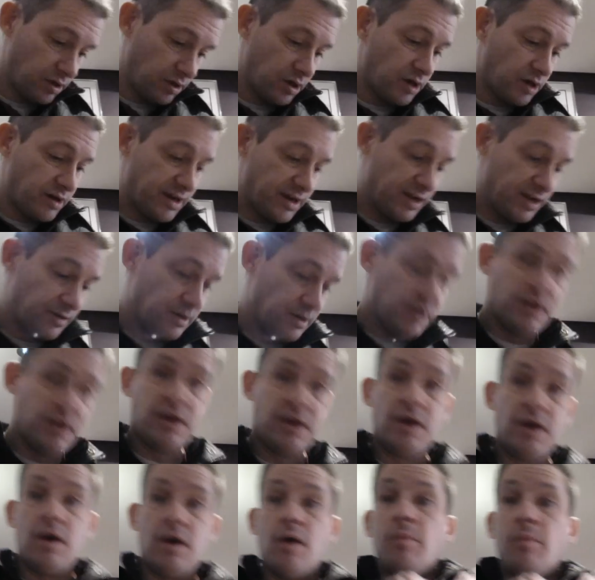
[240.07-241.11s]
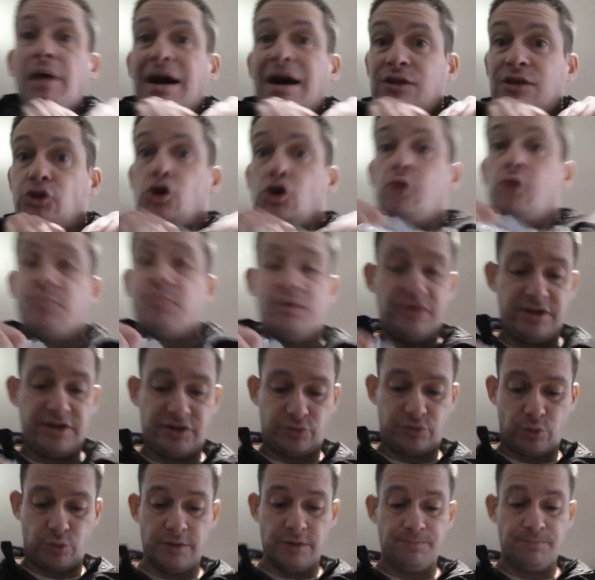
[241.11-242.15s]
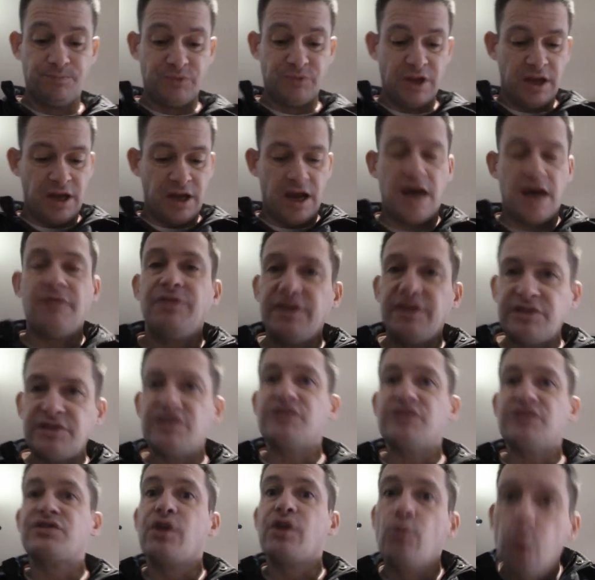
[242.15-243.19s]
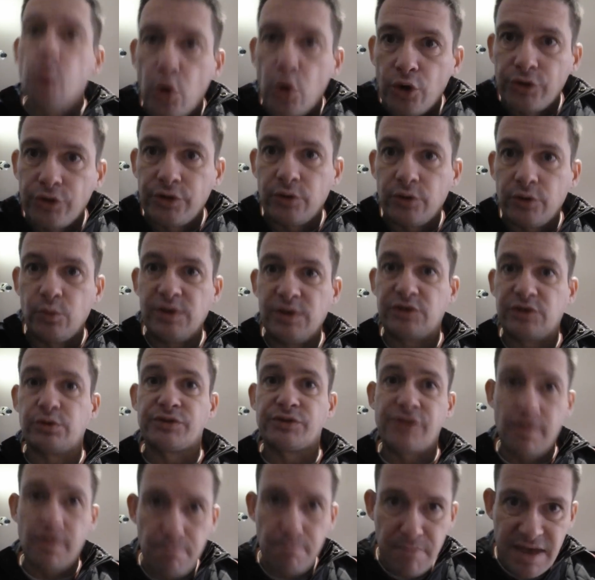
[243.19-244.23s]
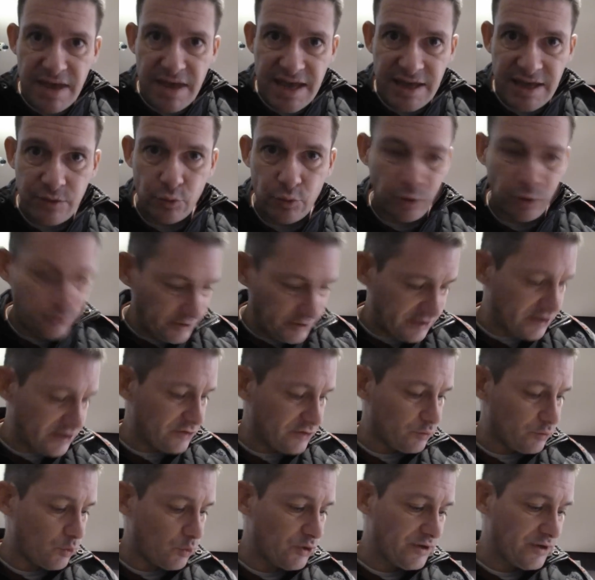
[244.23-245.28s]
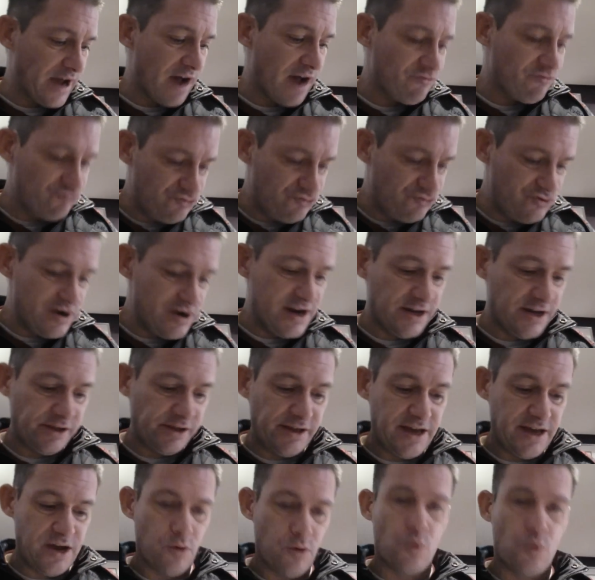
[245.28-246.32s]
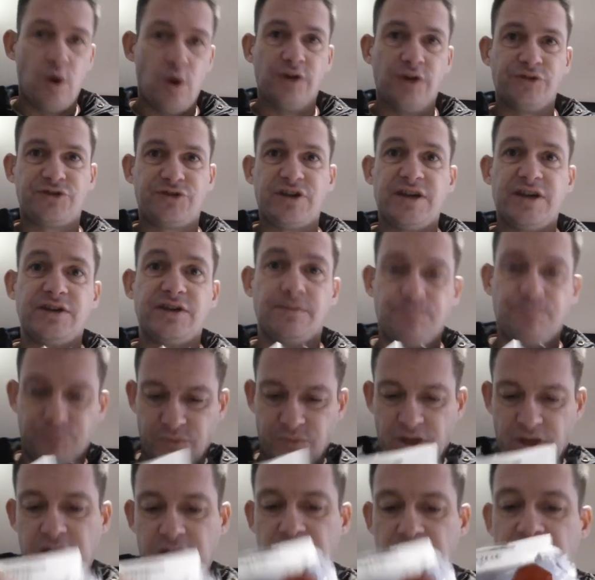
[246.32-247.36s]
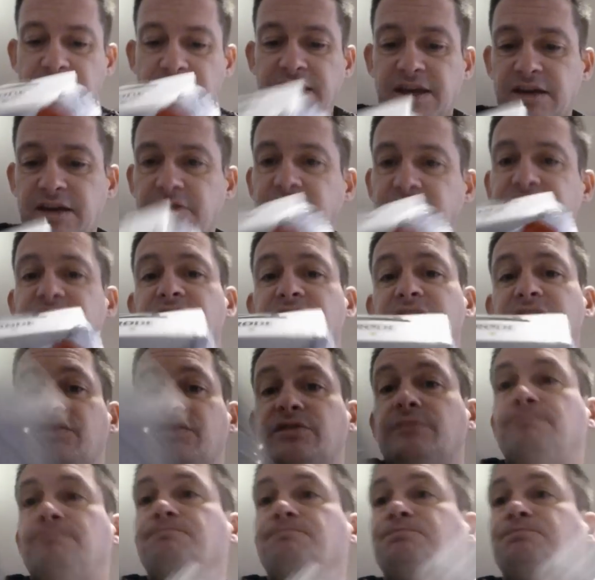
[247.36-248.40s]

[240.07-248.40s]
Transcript: All right? But I'll open this one. And this is the one which was the main one. This is one I really wanted. And here it is.